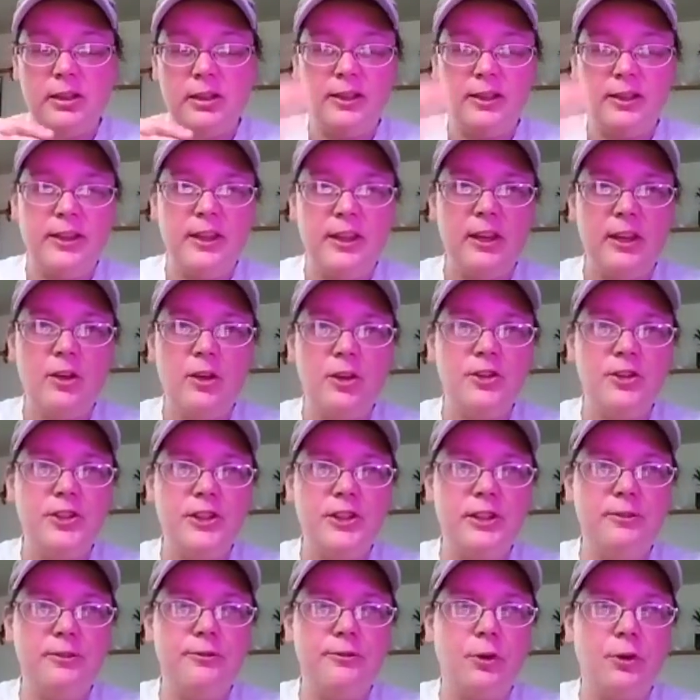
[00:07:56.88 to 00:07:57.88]
A thing called
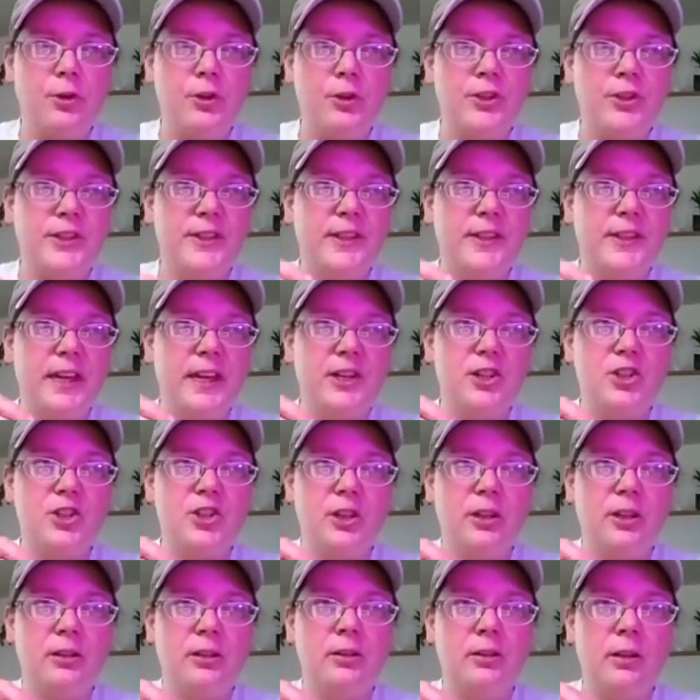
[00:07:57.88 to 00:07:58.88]

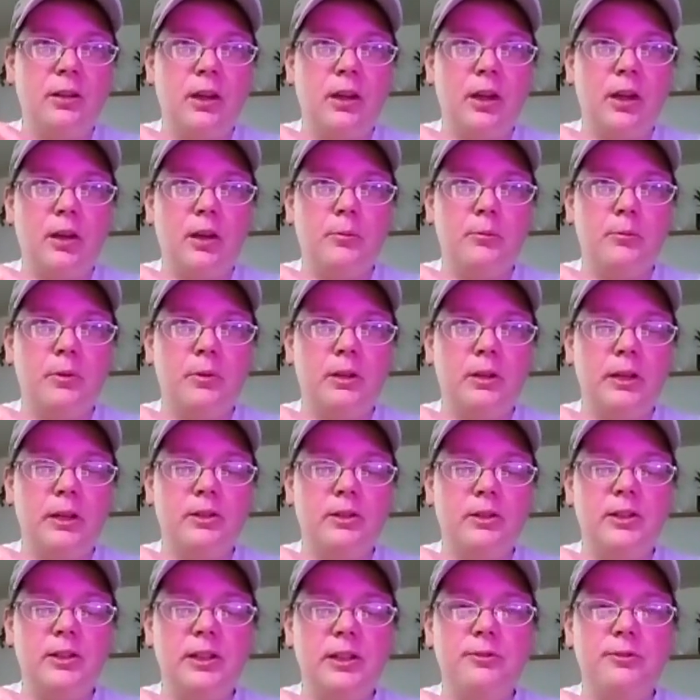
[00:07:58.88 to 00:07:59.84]
deforestation, and